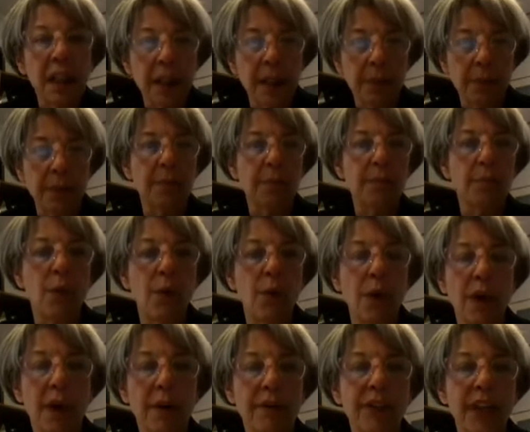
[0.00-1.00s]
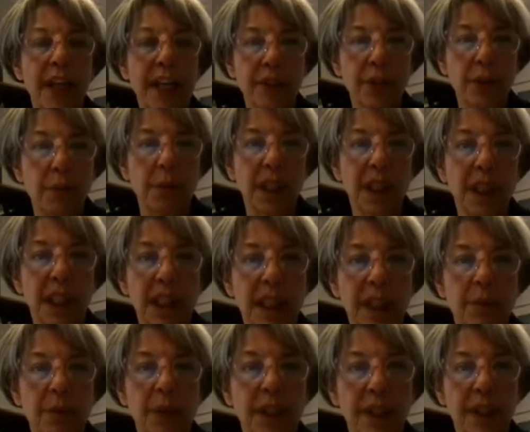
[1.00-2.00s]
bit more flexibility
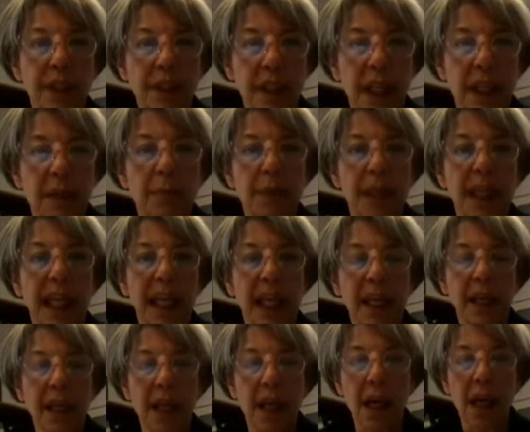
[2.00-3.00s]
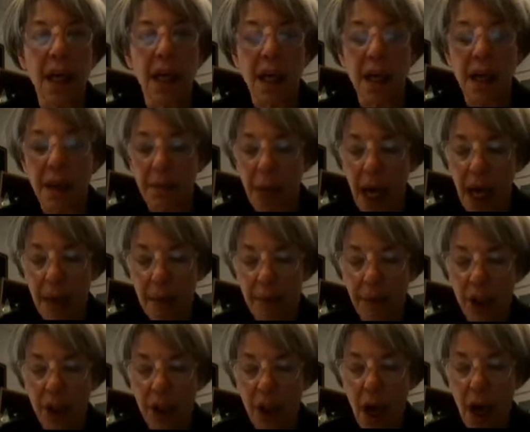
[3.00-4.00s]
than what the state plan
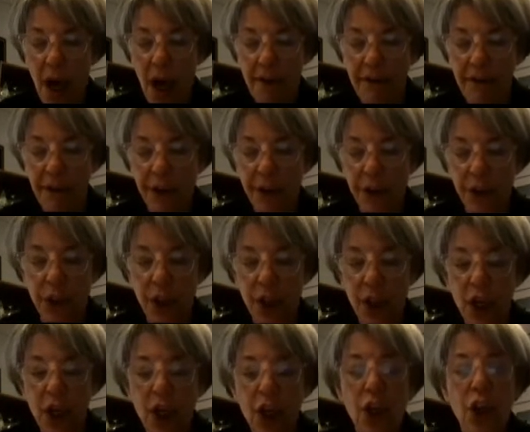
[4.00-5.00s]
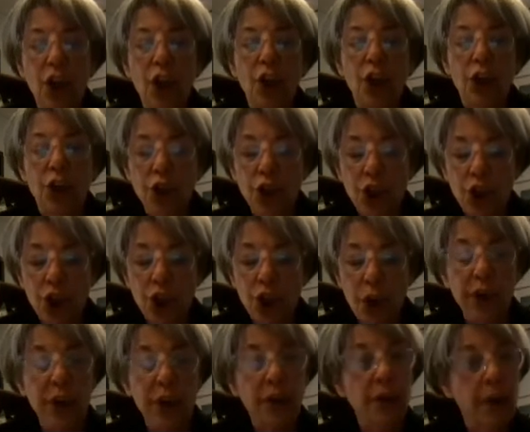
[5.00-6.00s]
option offers. So
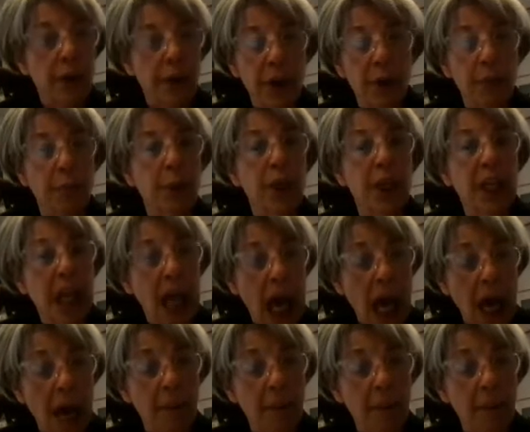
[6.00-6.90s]
they're pretty common